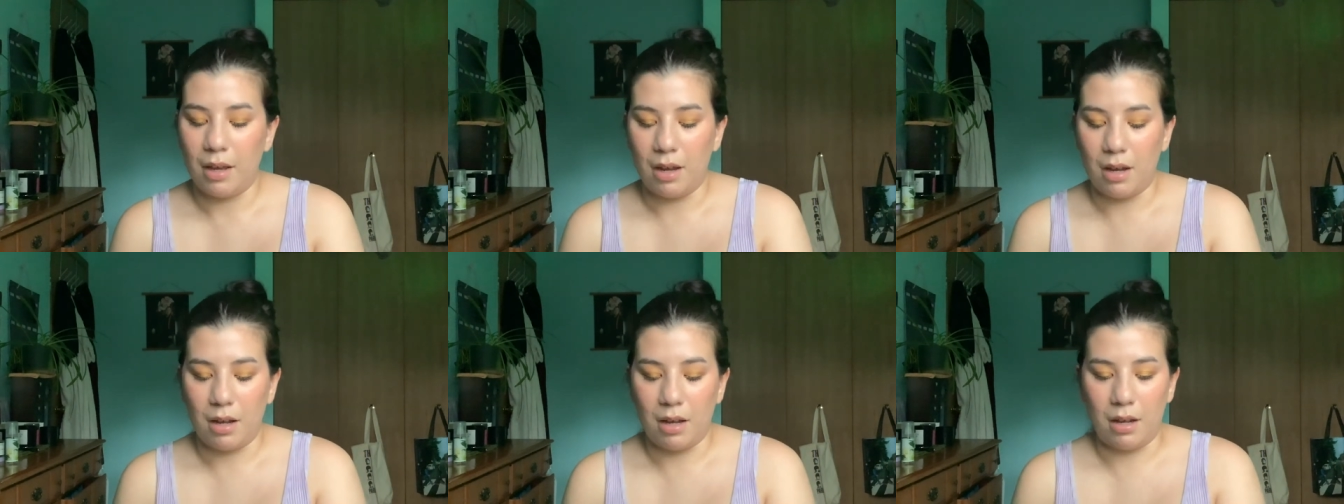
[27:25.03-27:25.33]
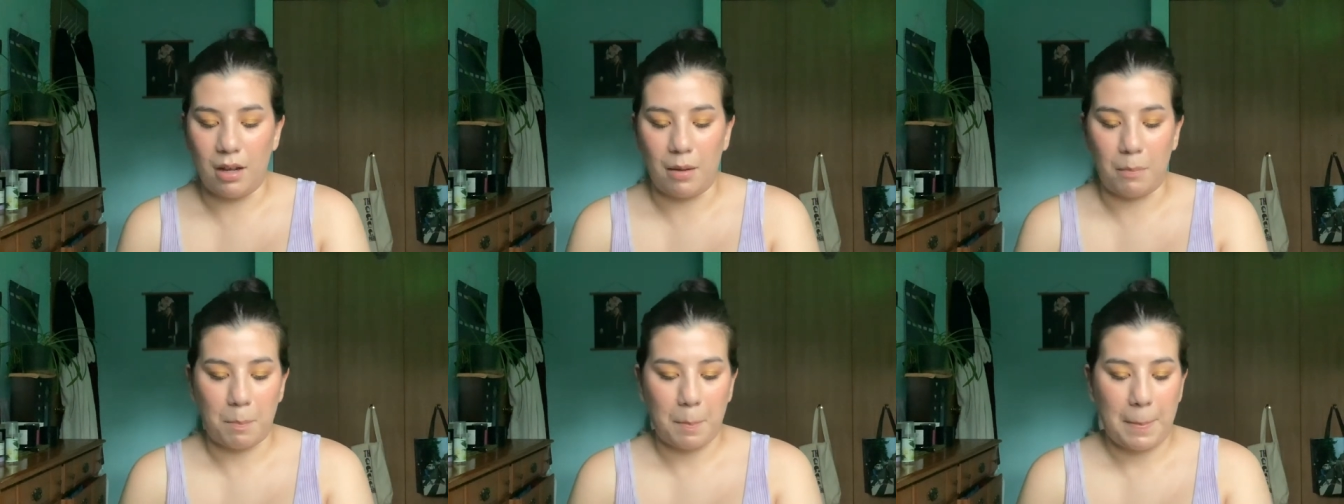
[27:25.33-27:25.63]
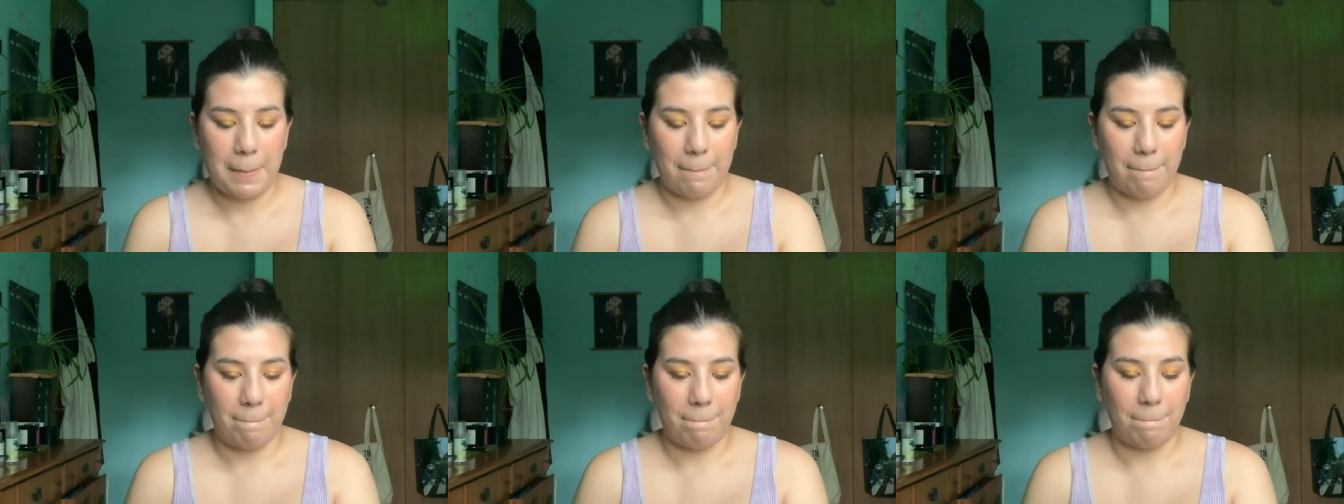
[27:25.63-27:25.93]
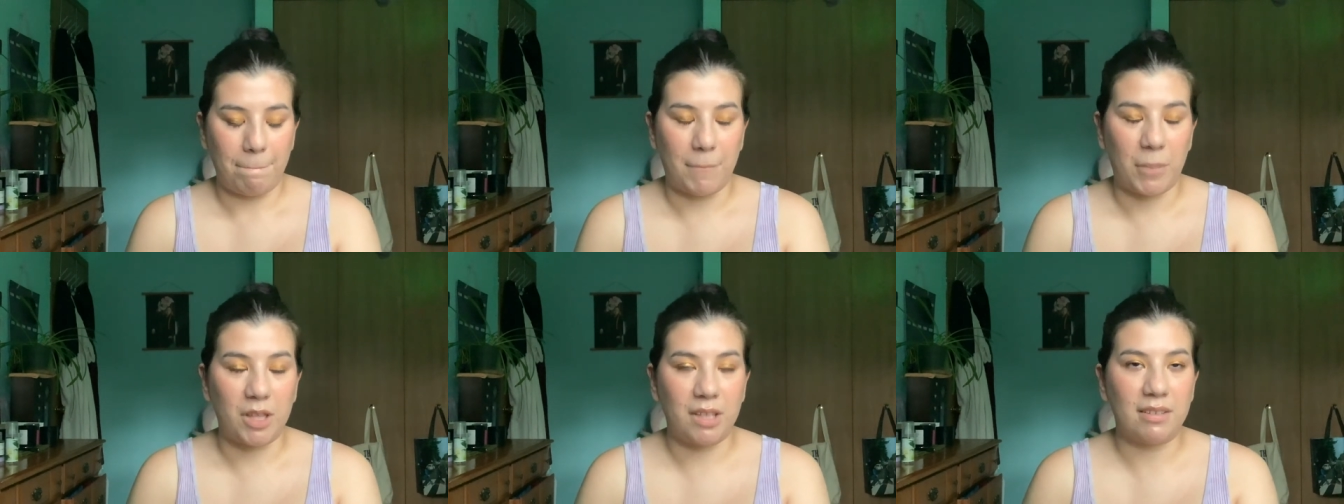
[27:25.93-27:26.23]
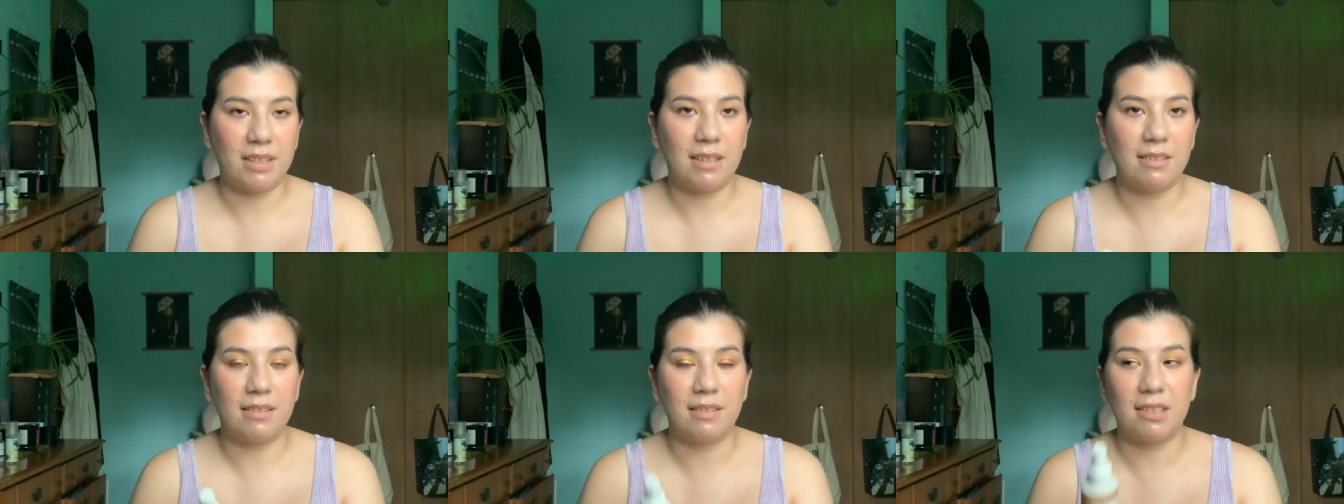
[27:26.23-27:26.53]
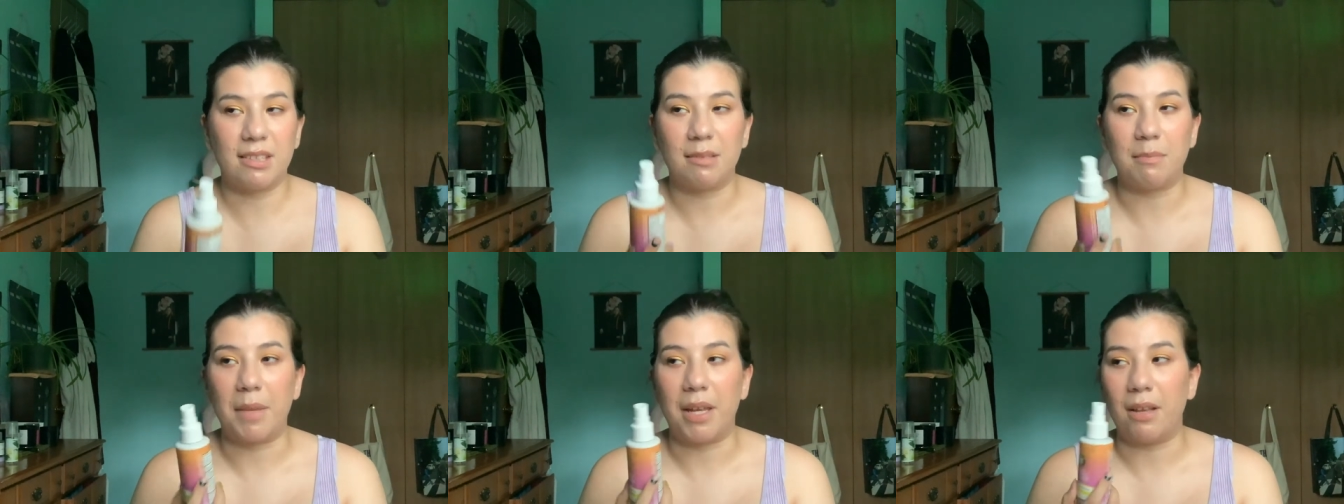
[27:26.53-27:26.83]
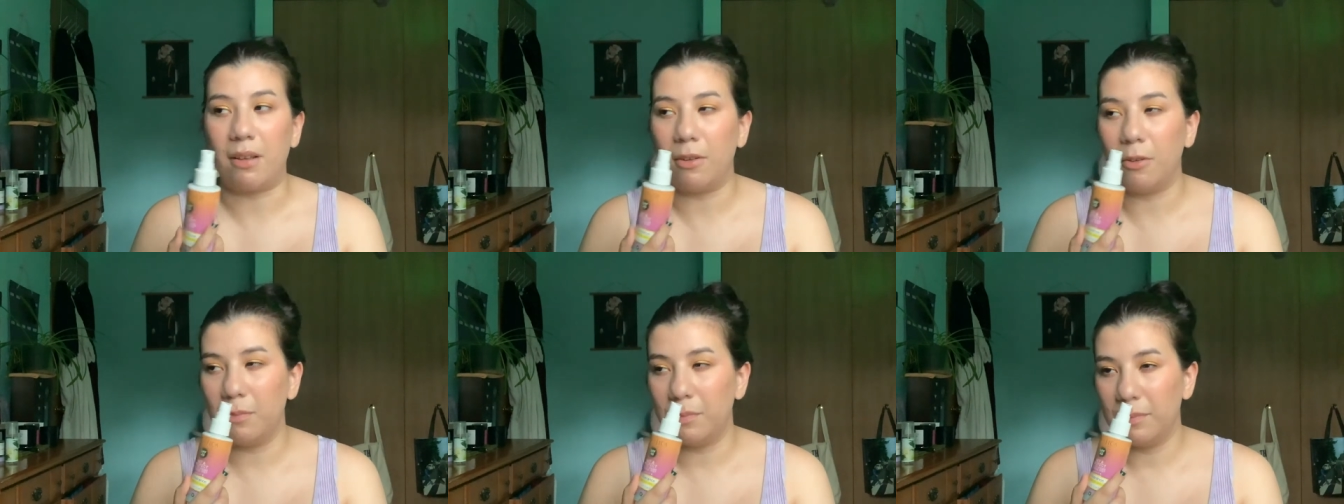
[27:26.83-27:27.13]
Um, but this has a
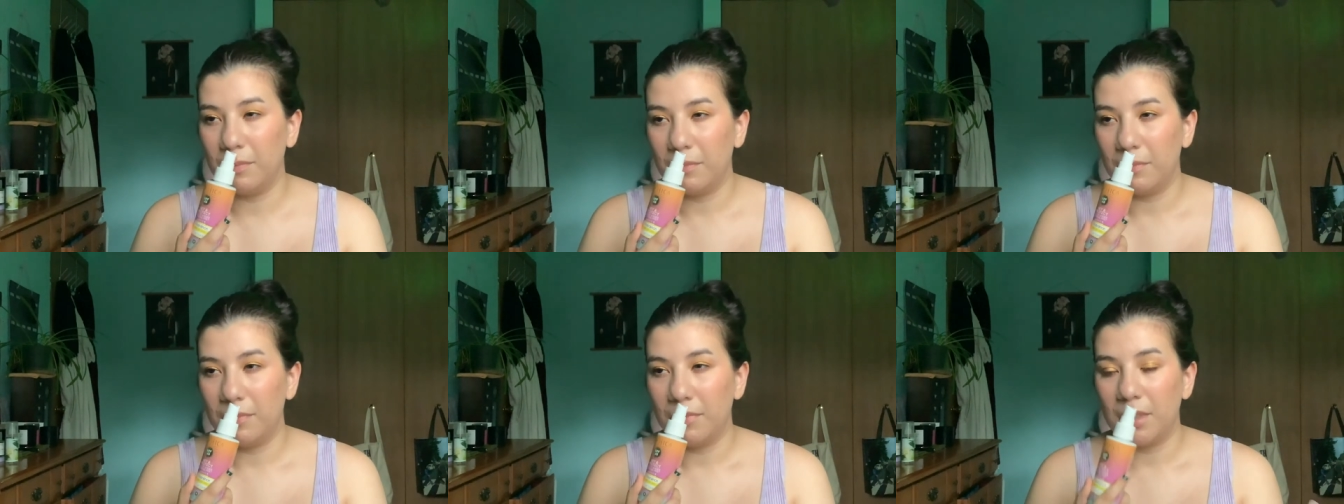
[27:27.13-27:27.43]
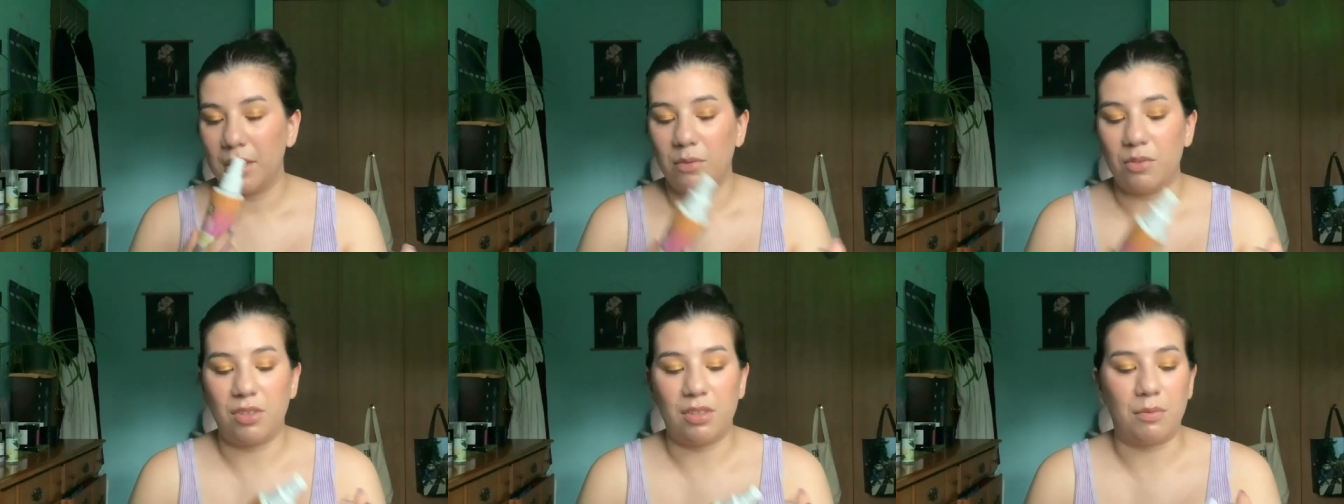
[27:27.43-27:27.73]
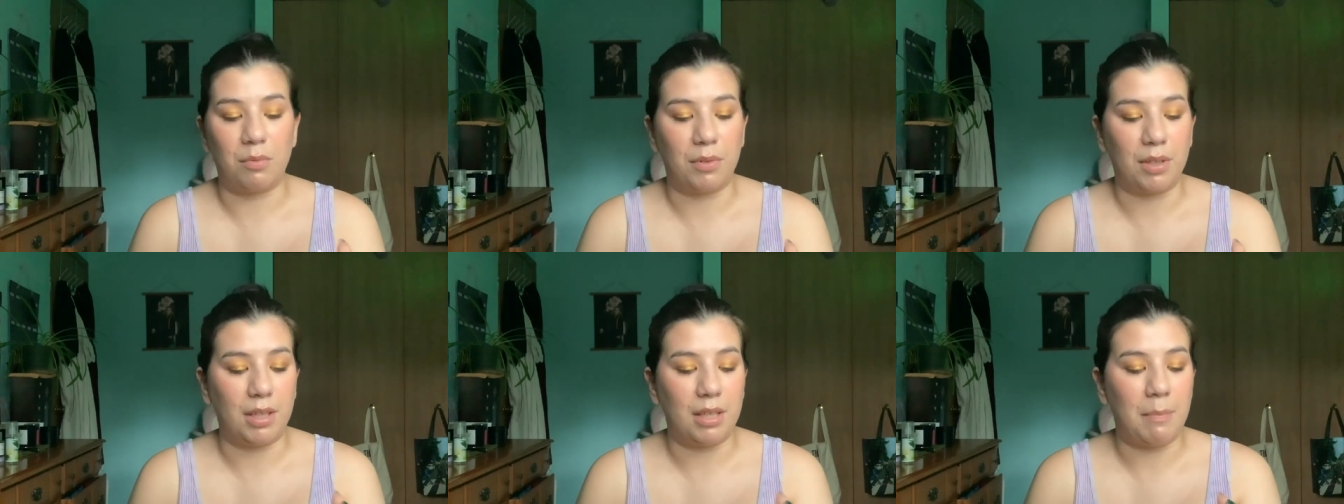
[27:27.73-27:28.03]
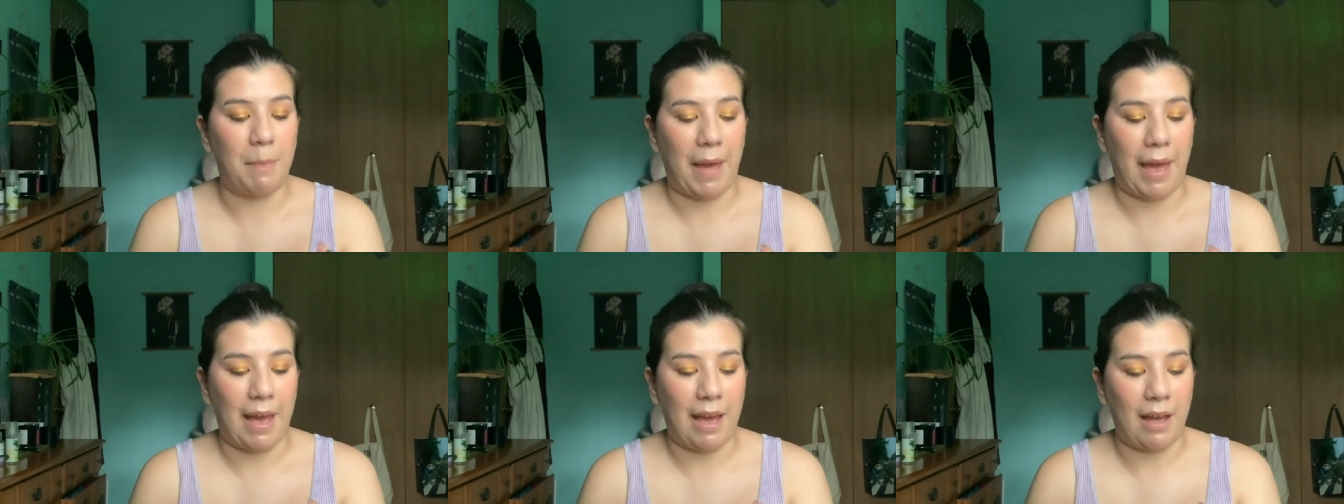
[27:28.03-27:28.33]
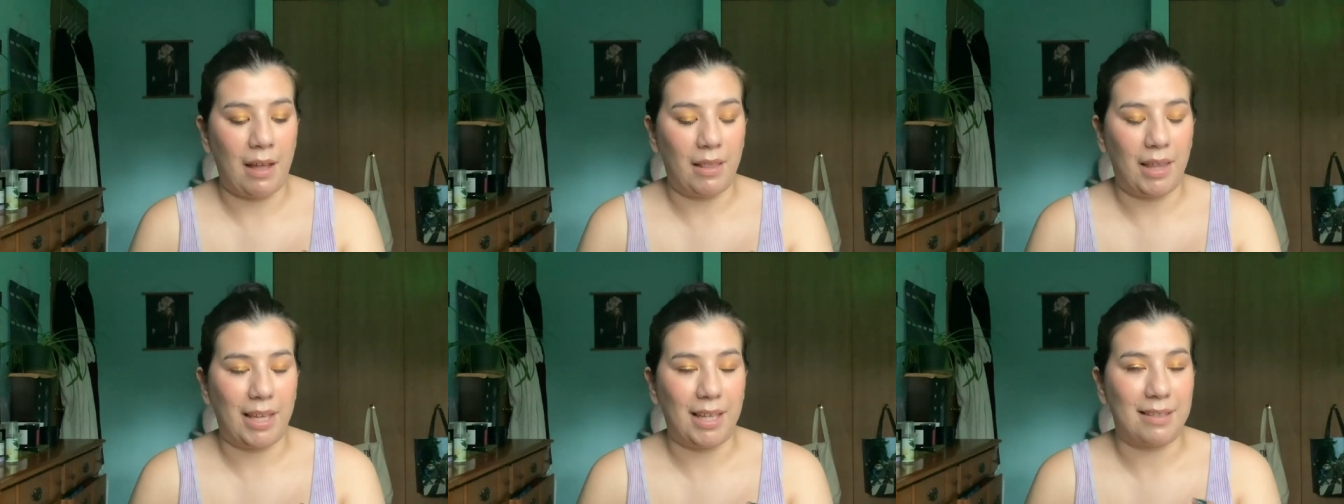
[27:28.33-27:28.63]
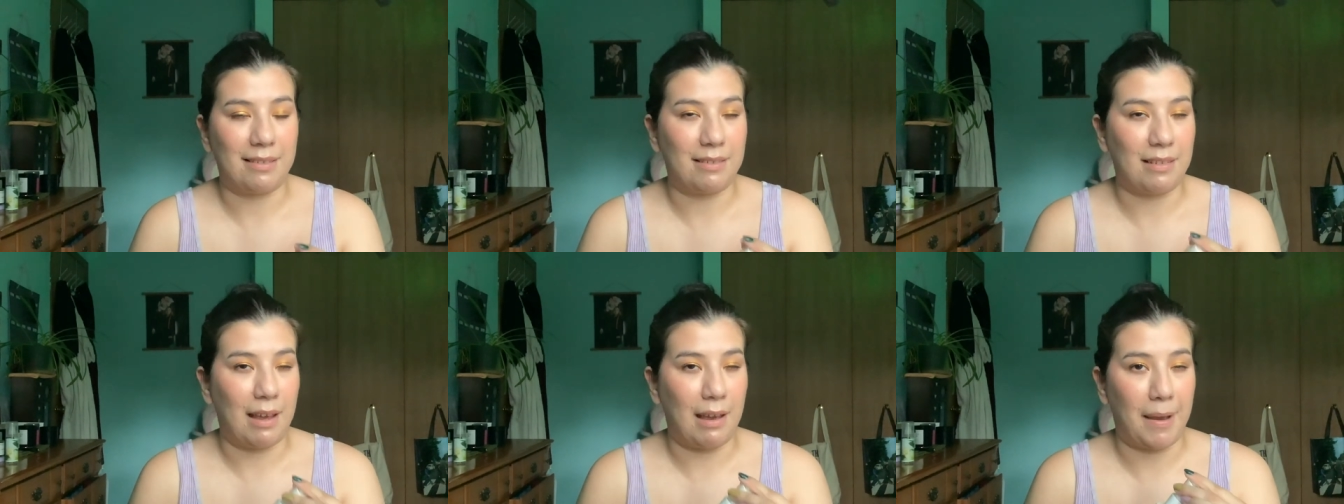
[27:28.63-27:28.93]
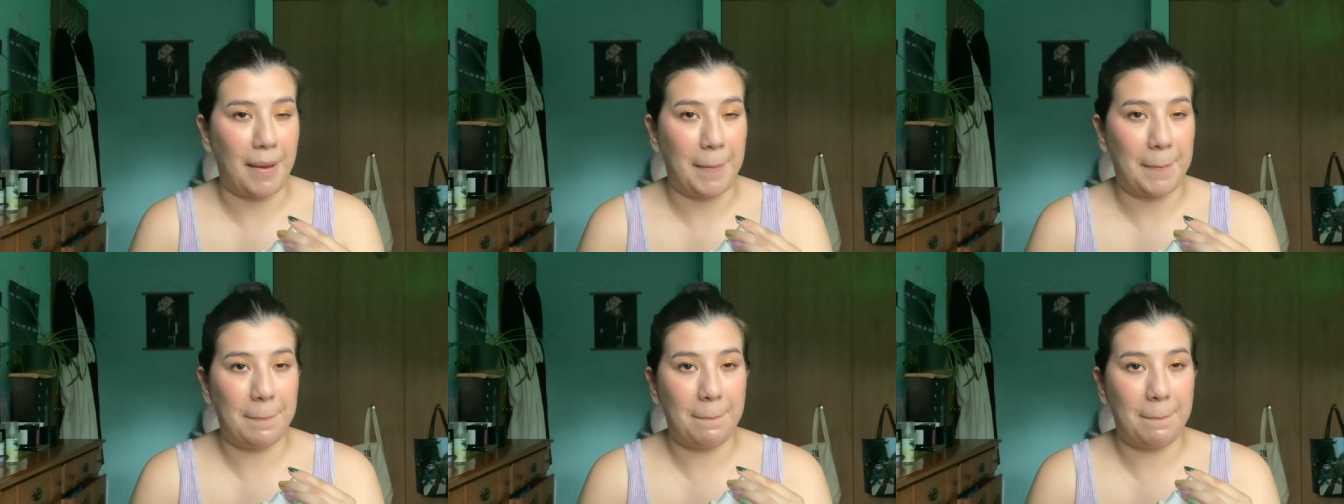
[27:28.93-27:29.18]
smell, which is really bad. Like, it's not,